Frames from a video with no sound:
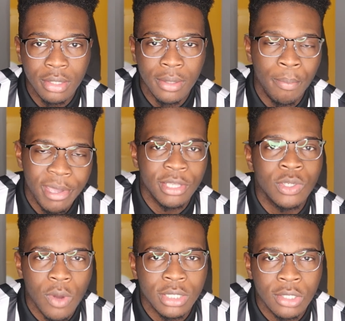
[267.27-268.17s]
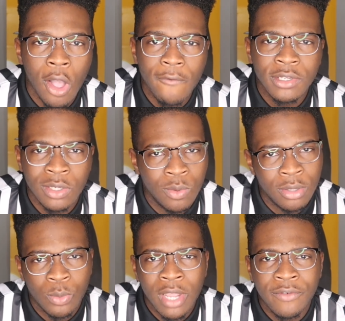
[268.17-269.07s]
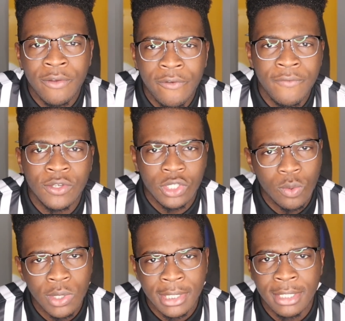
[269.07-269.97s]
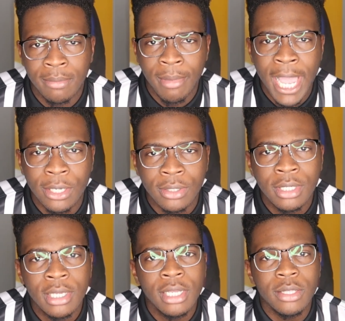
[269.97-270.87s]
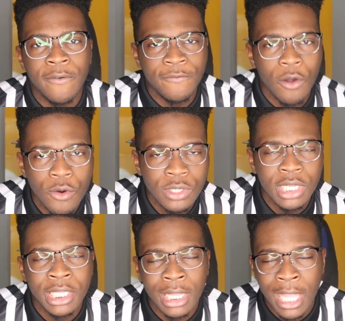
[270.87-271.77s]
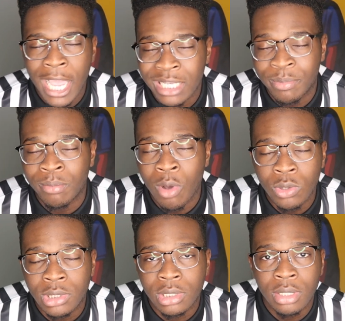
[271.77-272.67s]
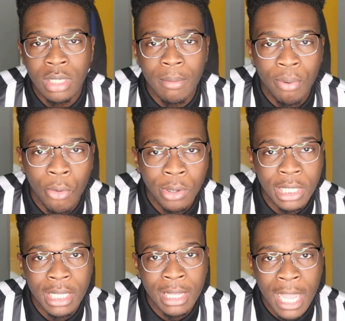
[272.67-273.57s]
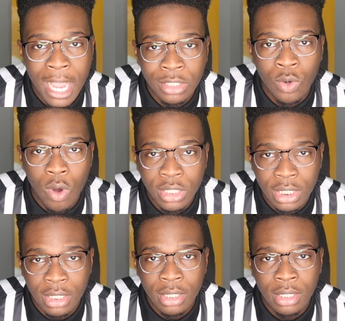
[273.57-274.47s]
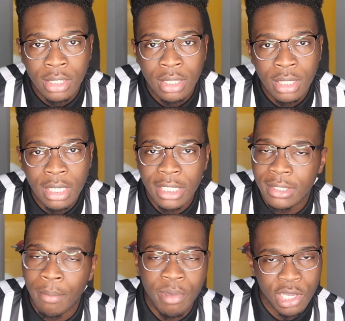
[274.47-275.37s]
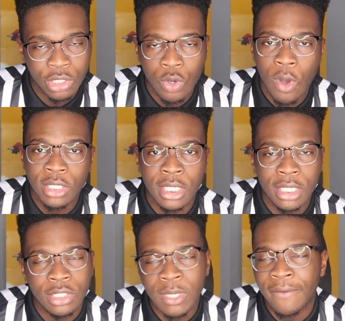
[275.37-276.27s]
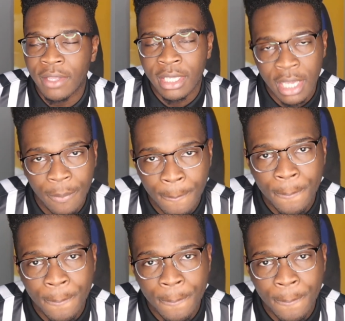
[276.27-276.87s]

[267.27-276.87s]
The biggest question. Obviously, whatever your favorite shoe is doesn't matter. The first and the last, but most importantly, the last question is the biggest question that you have to get.